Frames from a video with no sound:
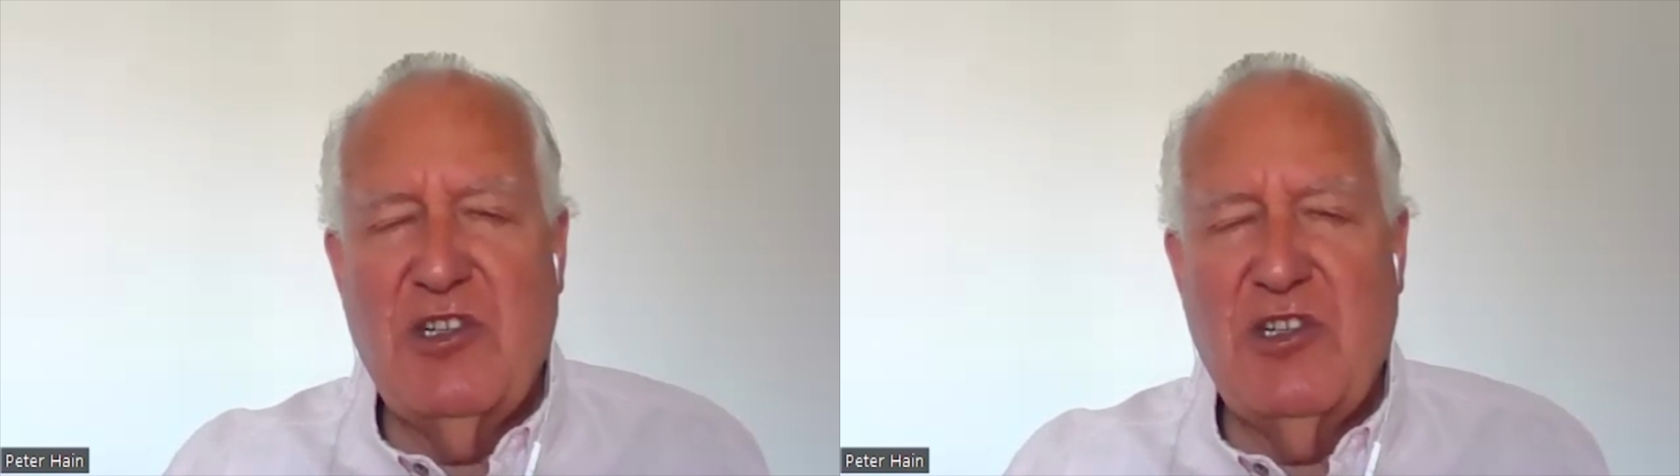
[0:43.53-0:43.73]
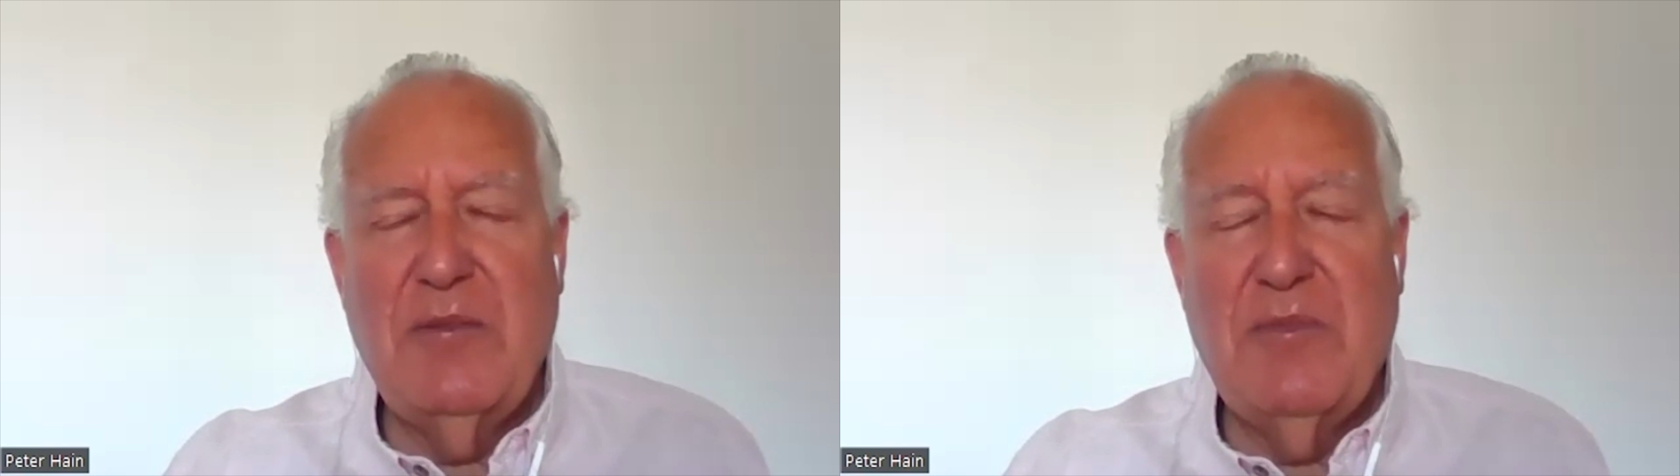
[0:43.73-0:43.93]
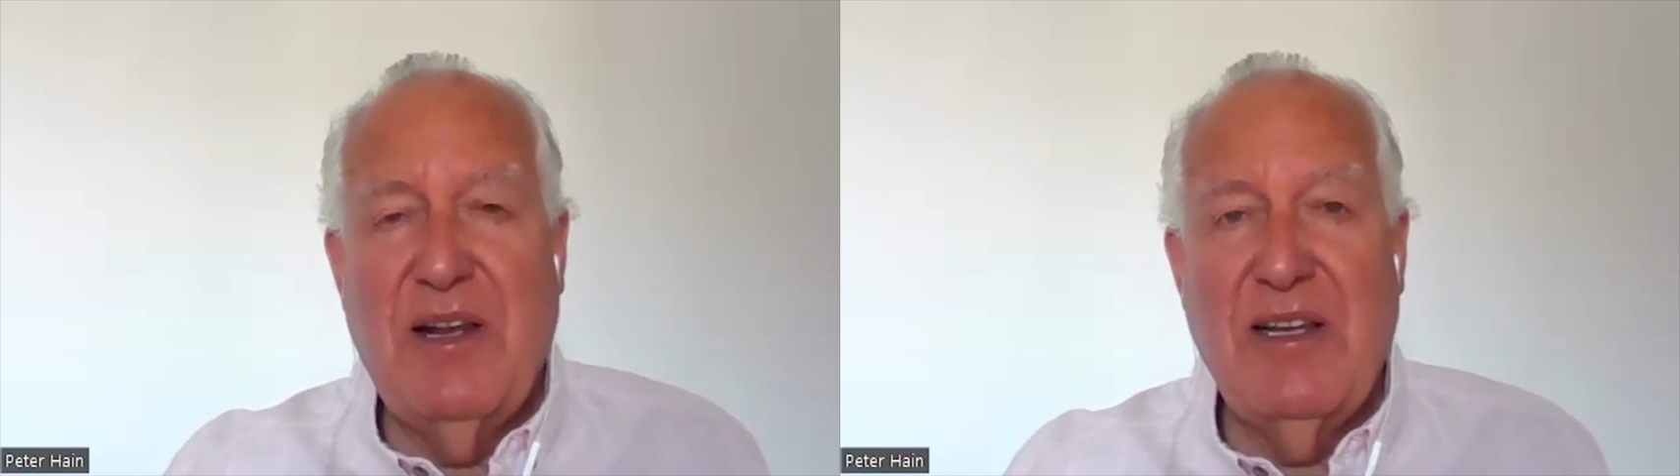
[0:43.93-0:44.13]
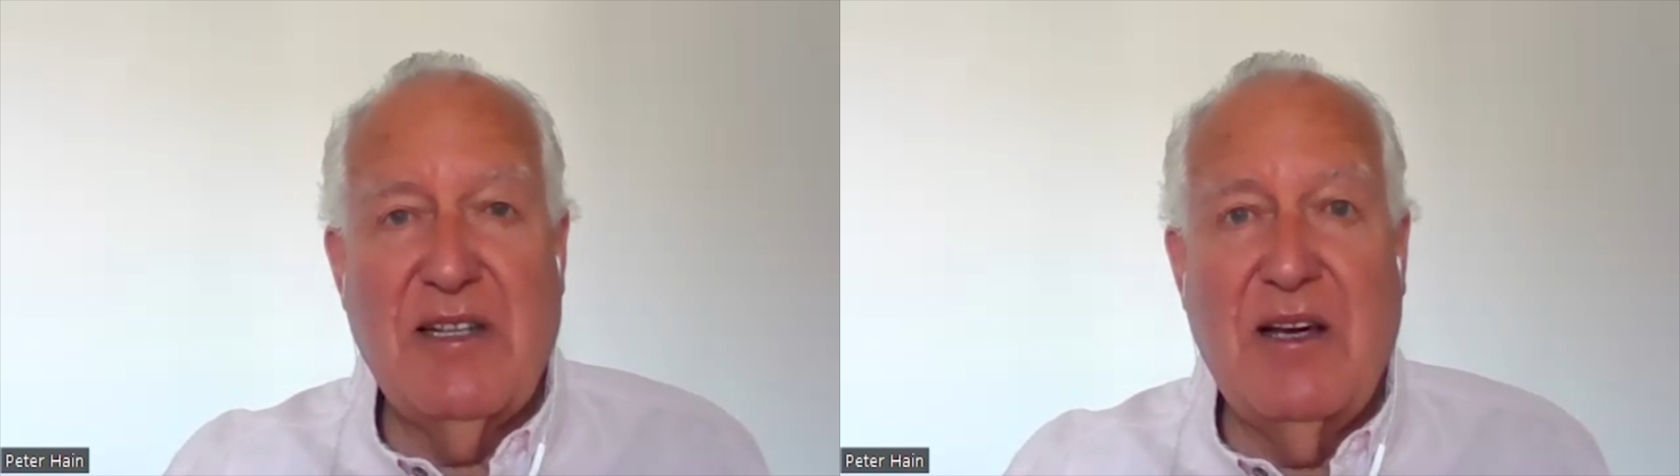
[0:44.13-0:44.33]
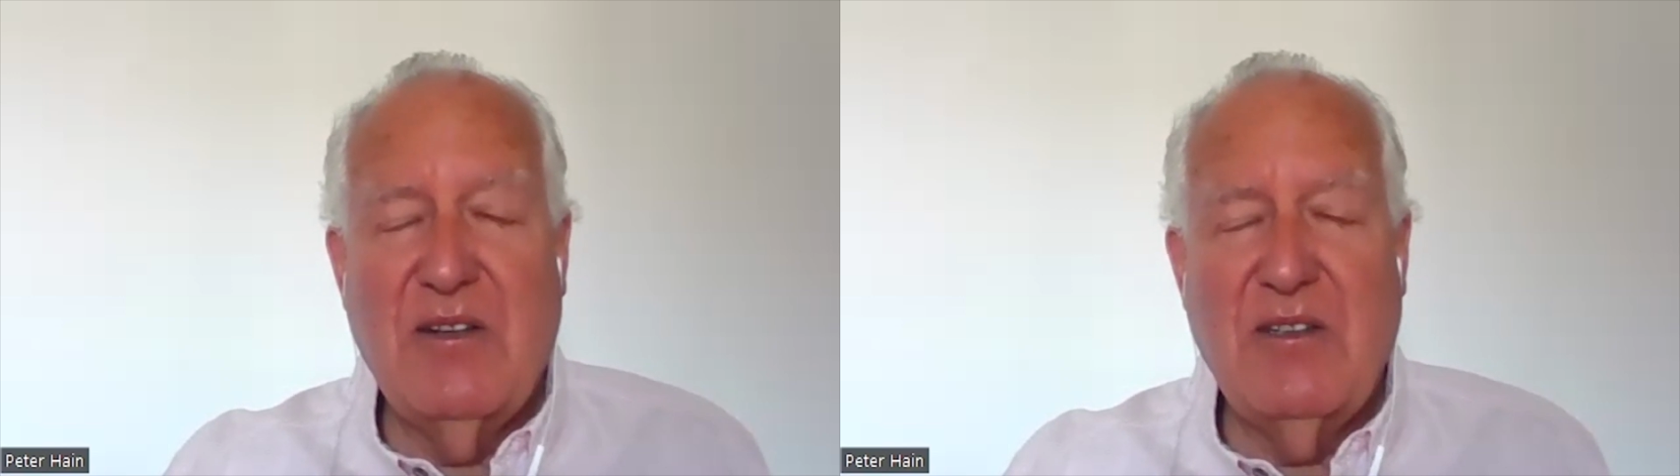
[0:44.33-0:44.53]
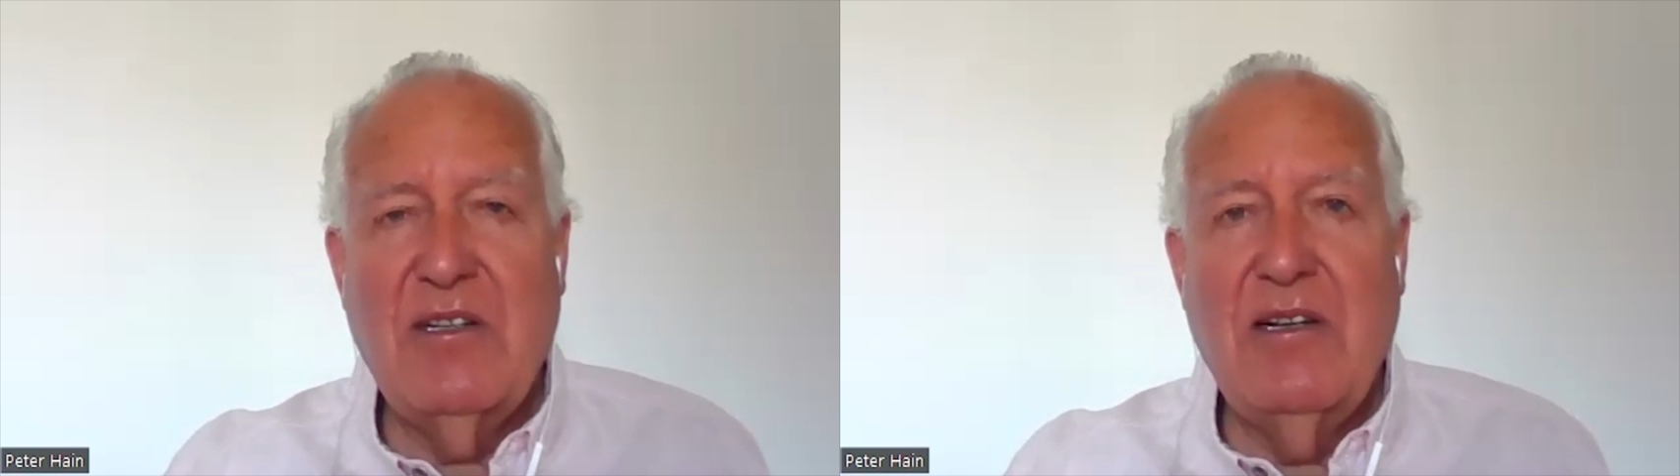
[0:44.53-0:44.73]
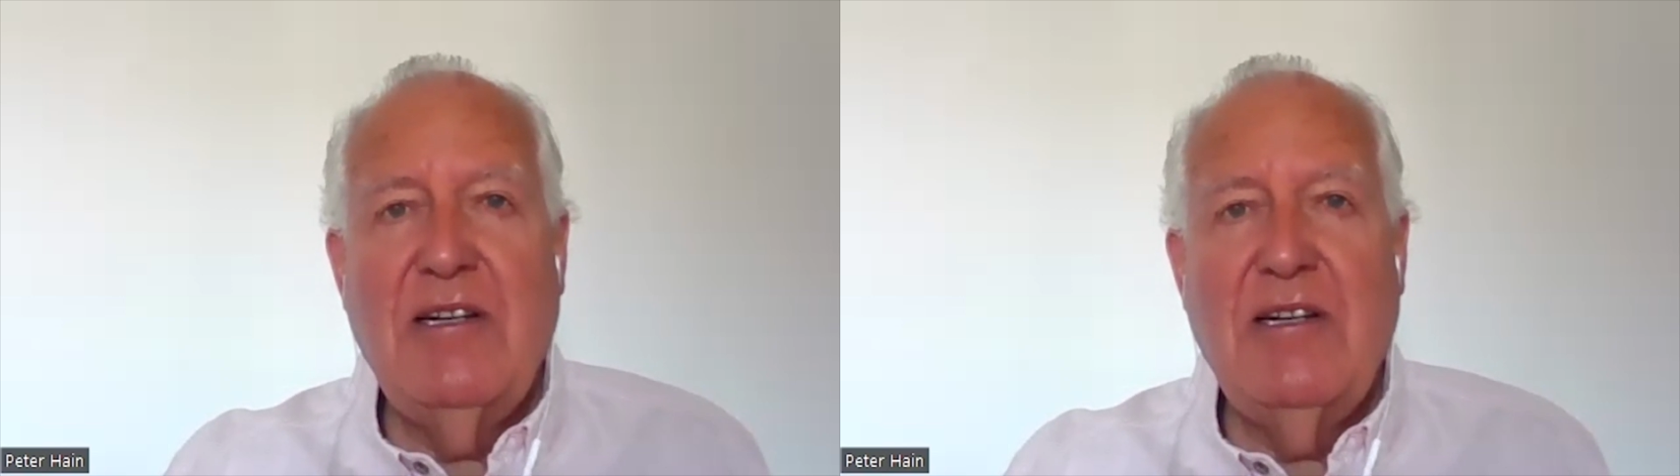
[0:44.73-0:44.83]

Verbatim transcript: unity plays out